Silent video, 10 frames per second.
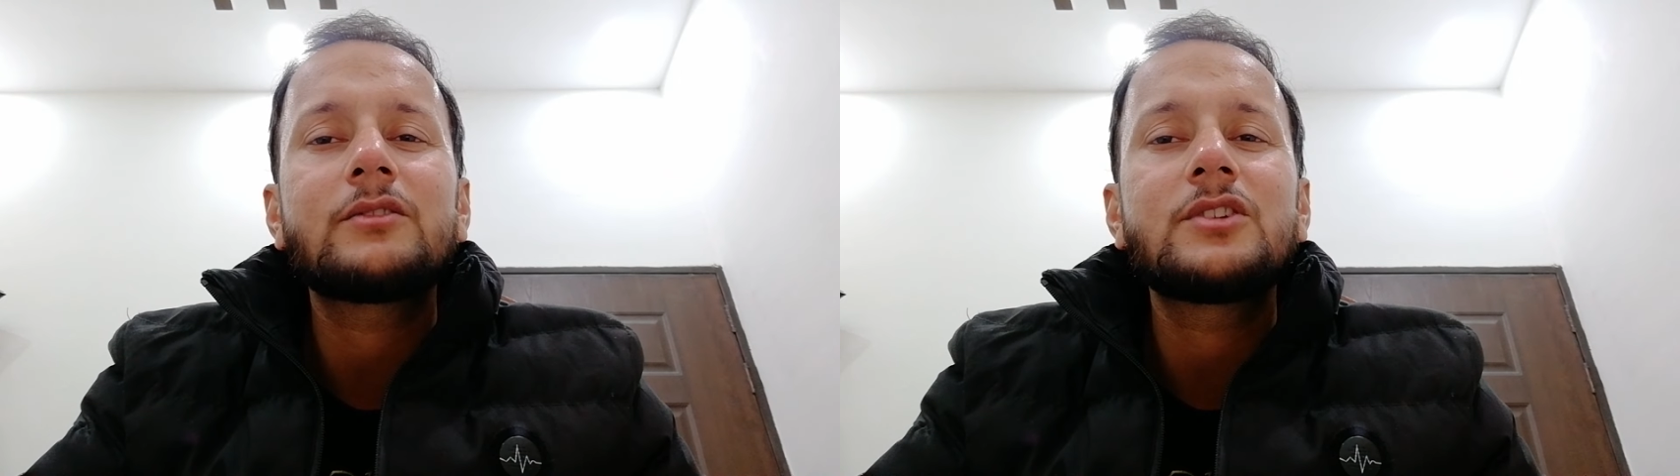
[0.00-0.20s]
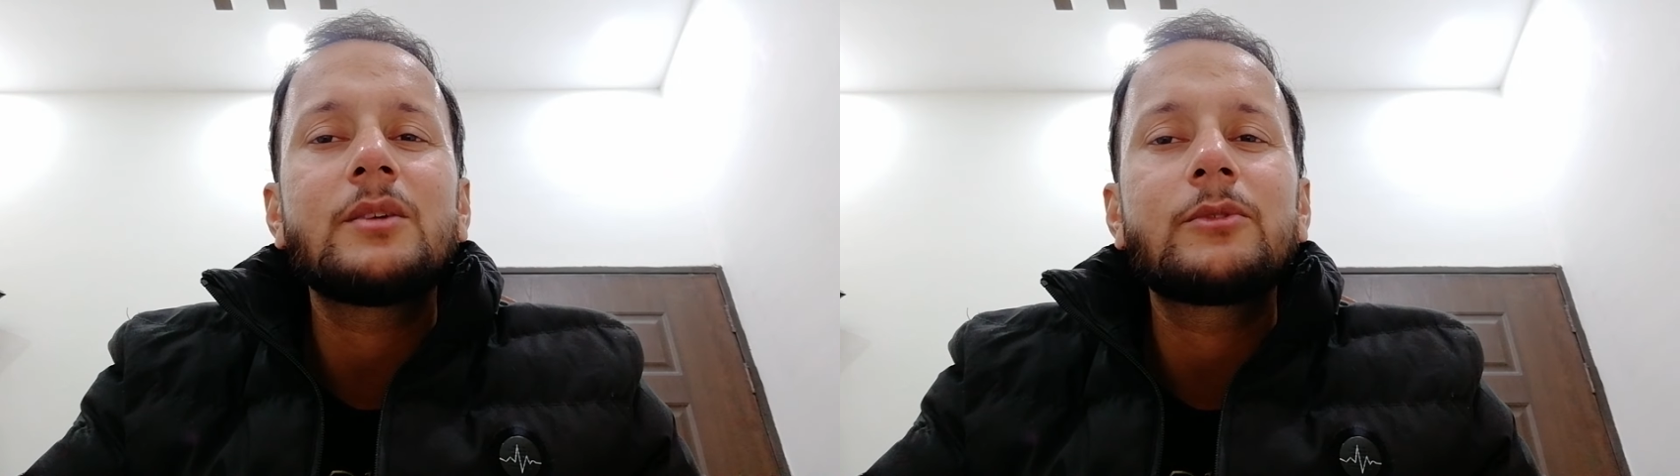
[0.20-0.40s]

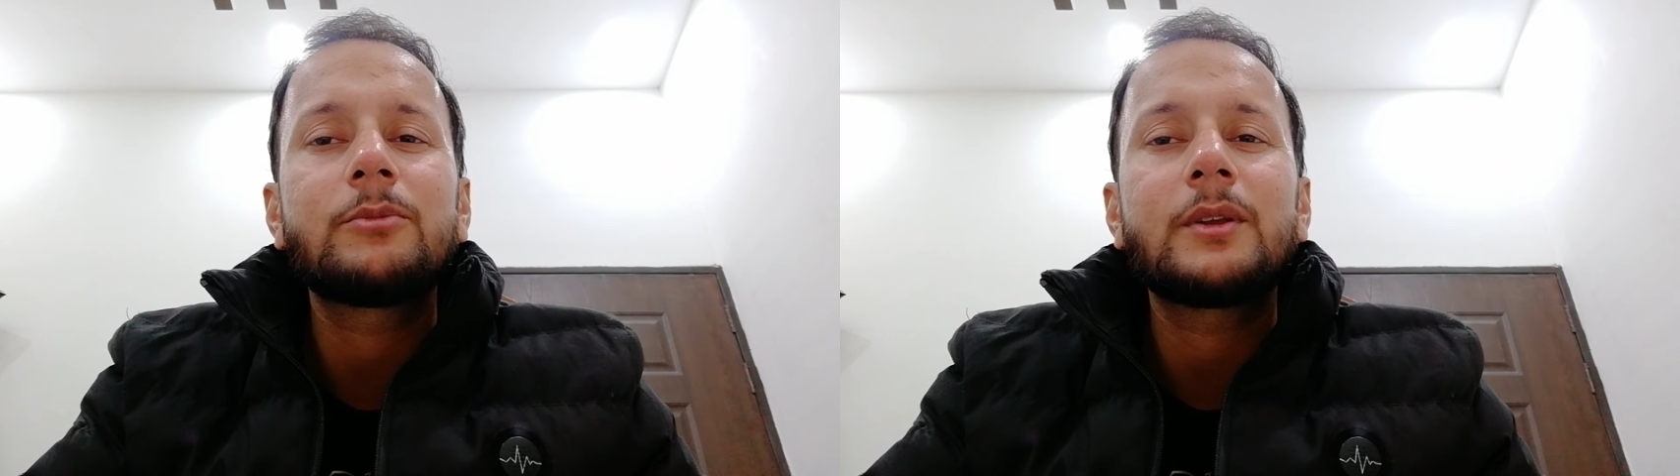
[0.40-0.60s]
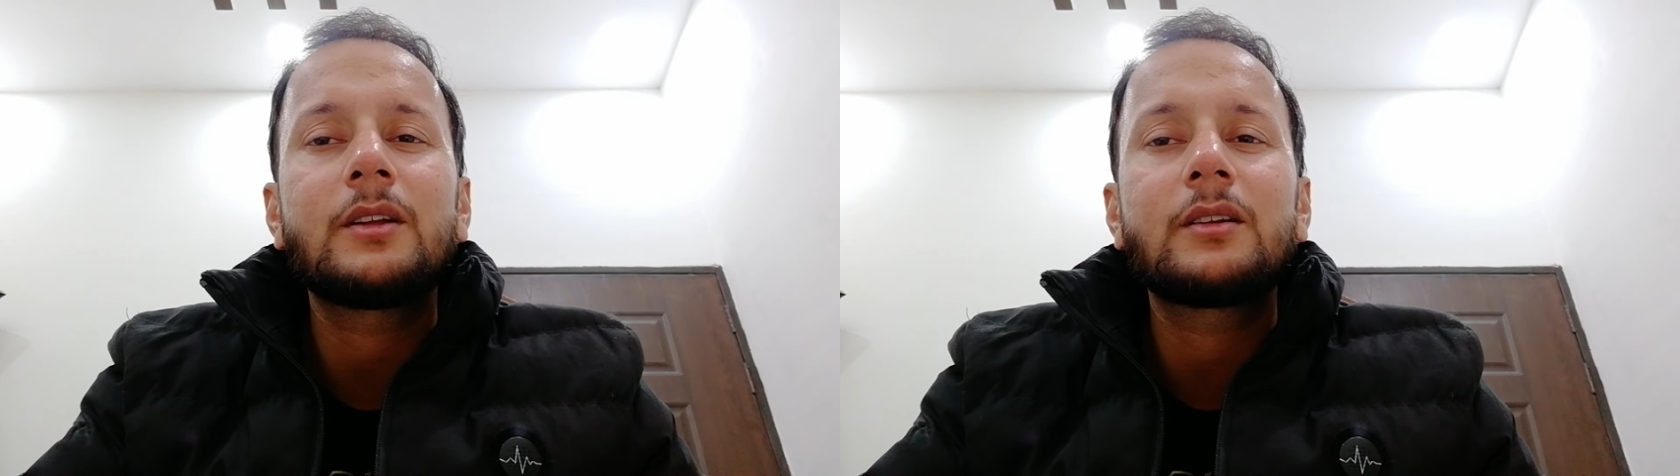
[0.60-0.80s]
James
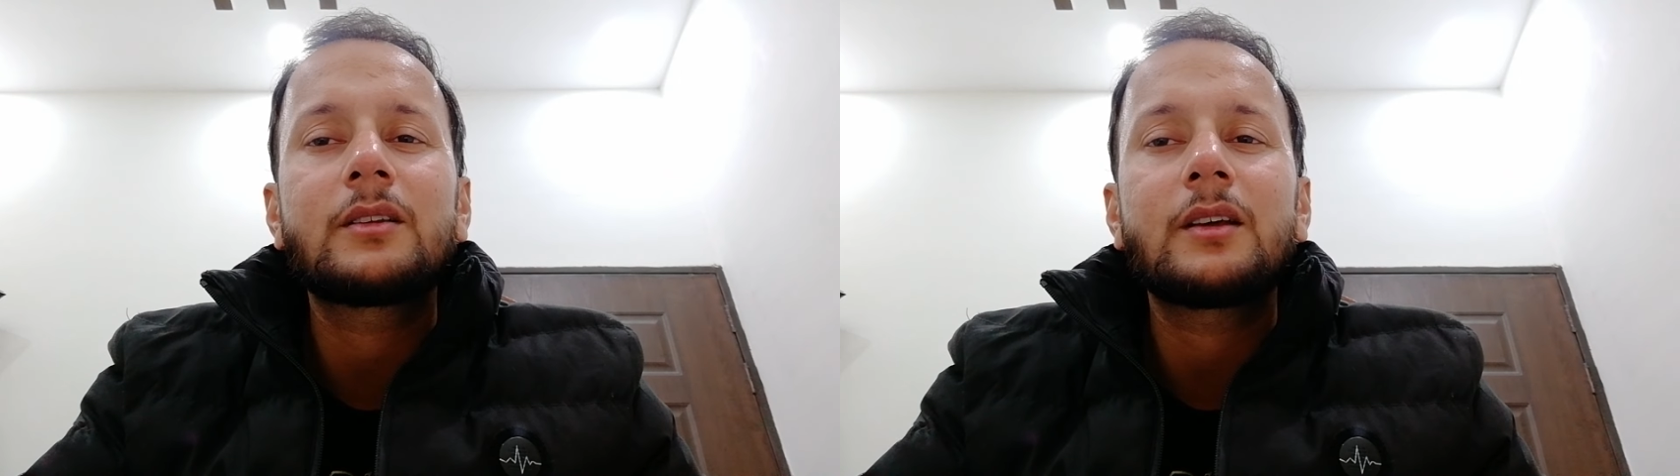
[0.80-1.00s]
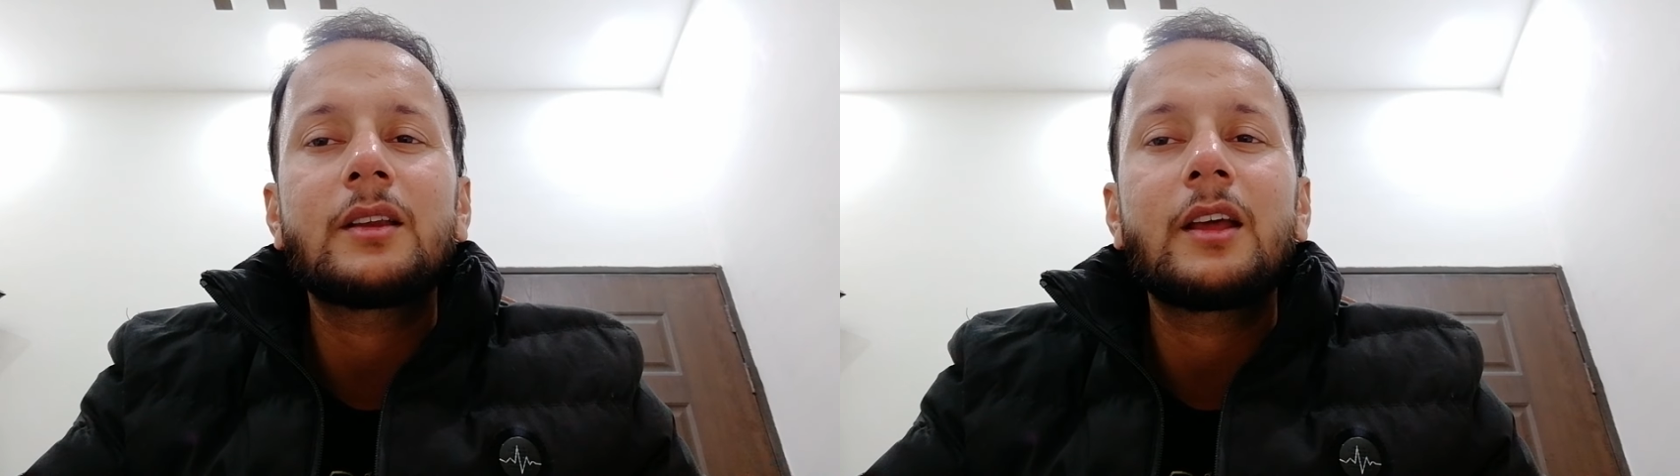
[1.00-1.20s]

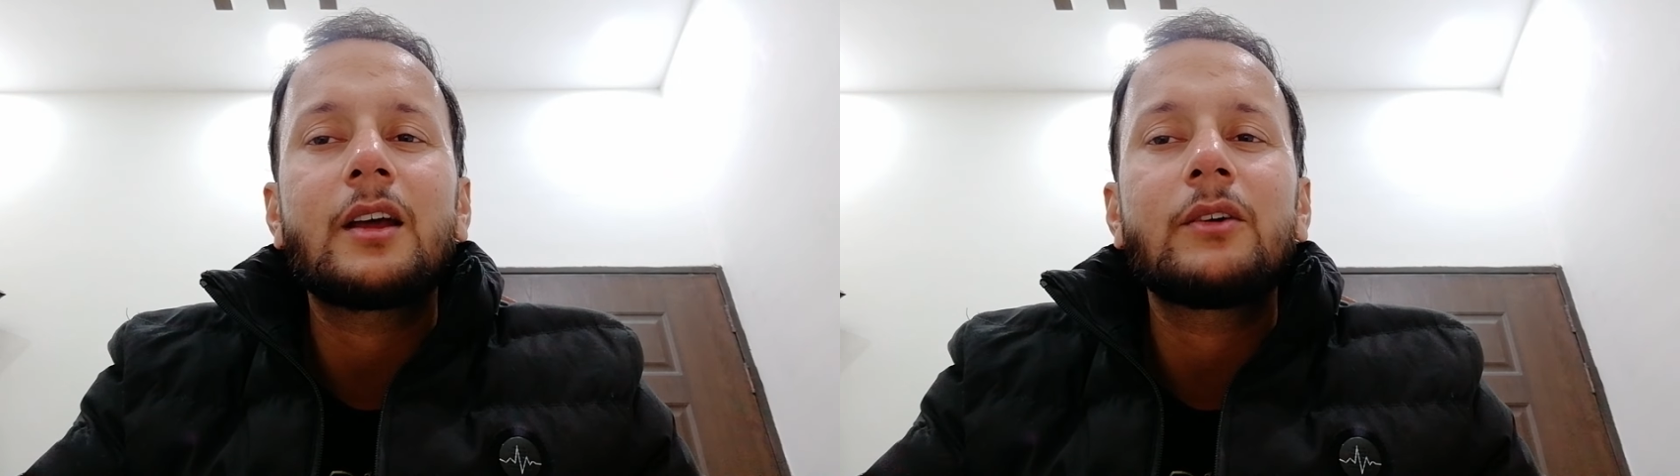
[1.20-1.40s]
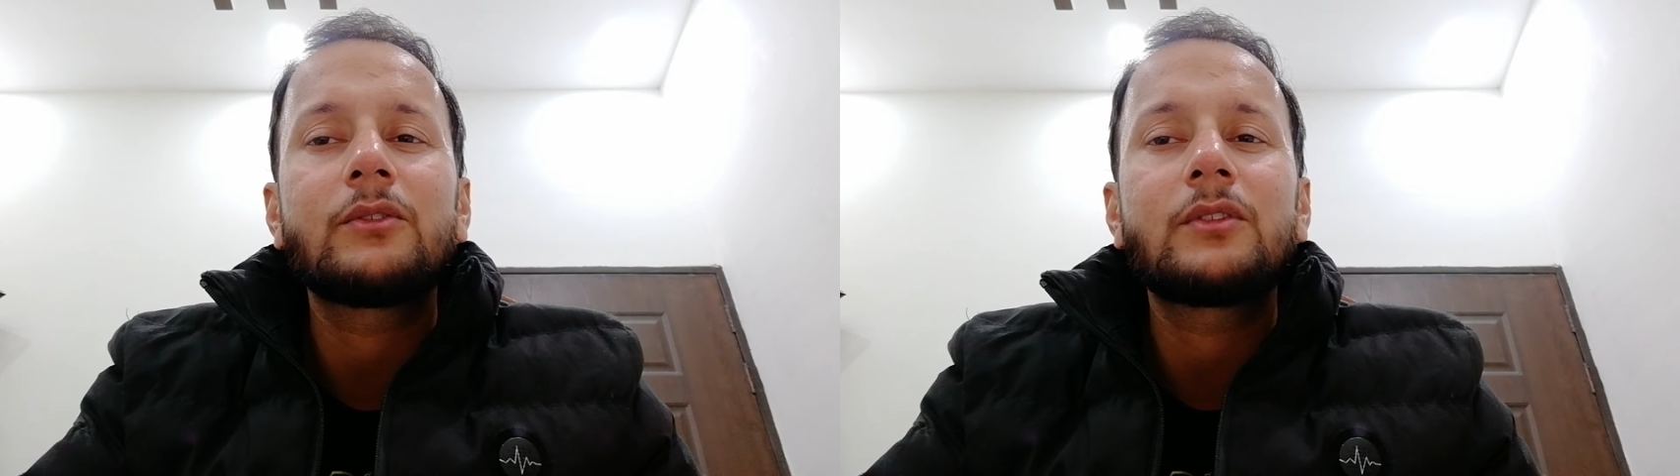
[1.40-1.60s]
Middleton
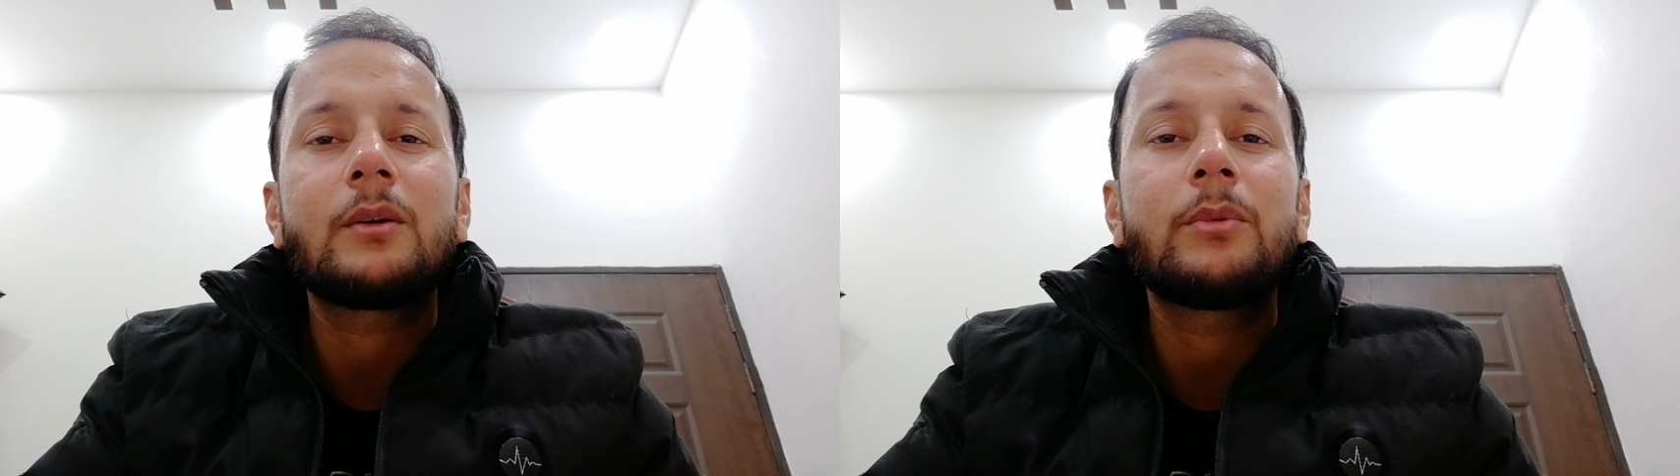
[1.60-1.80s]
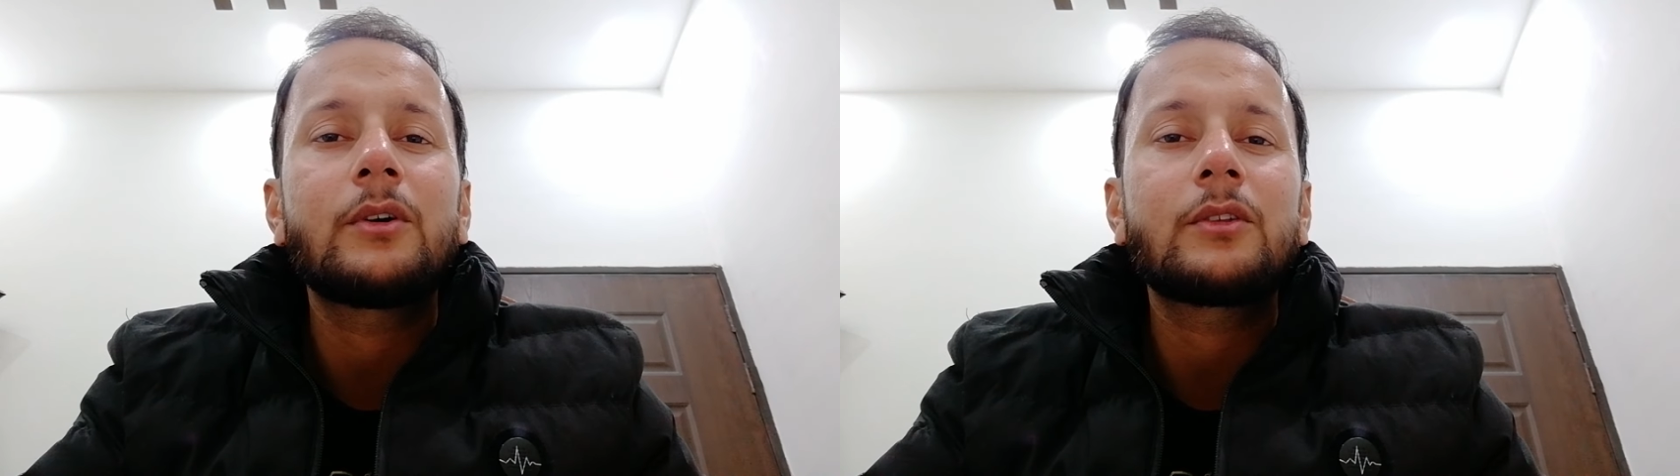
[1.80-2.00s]
announced the
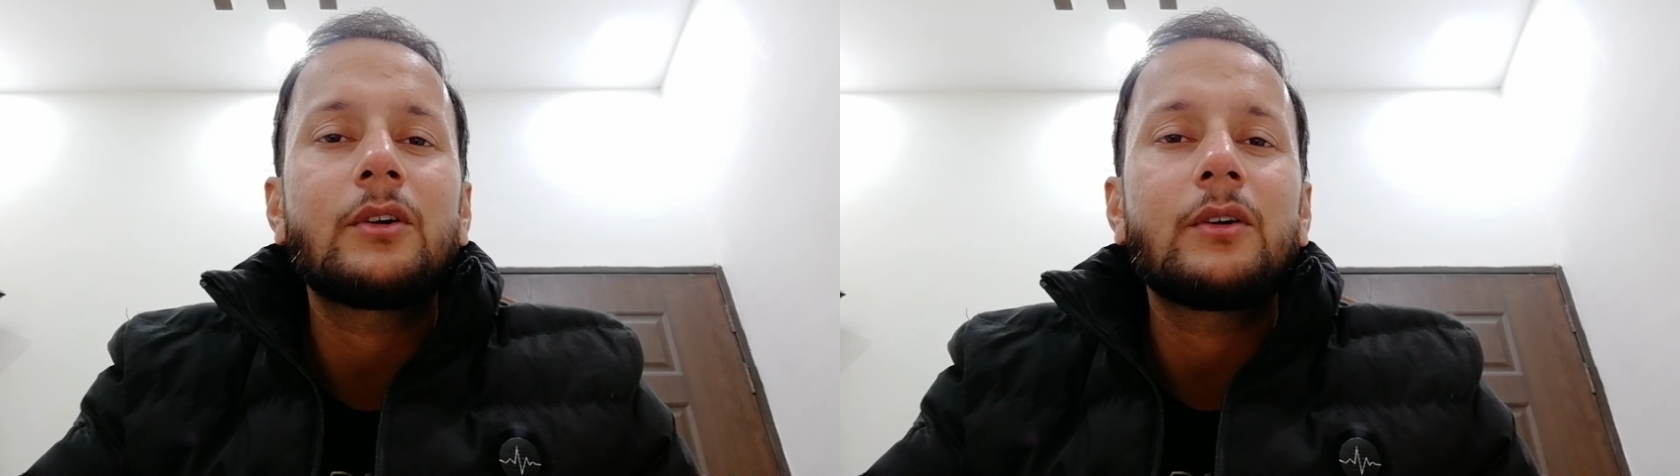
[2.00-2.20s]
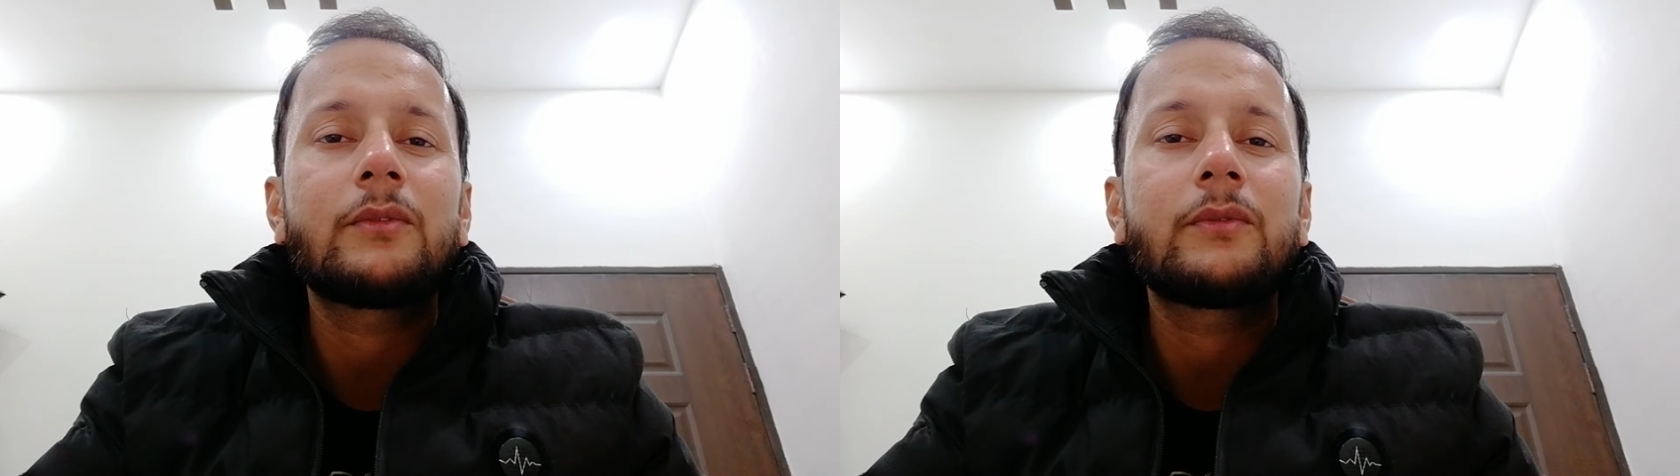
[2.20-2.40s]
birth
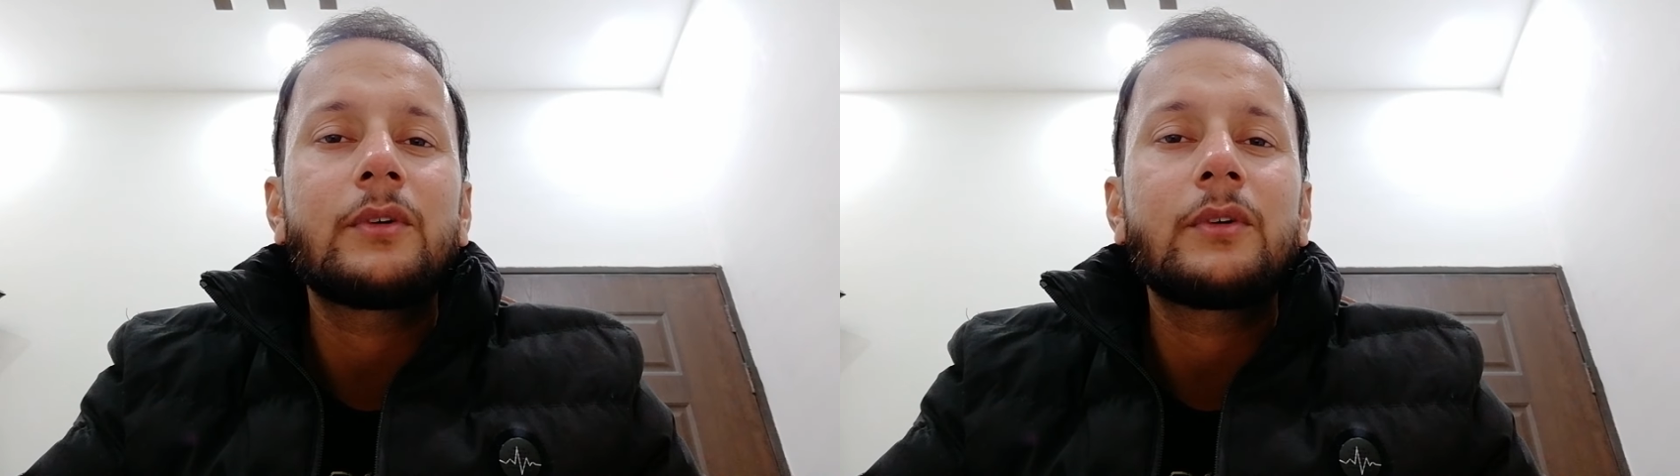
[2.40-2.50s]
of uh,